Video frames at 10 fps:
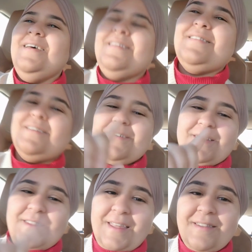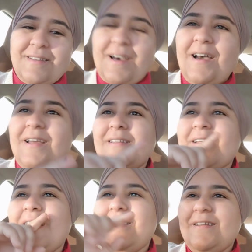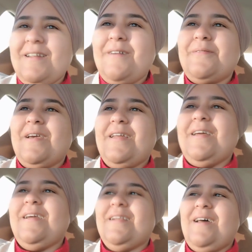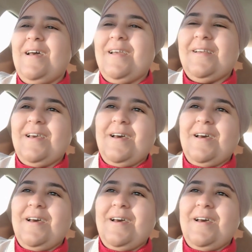So these guys ended up getting like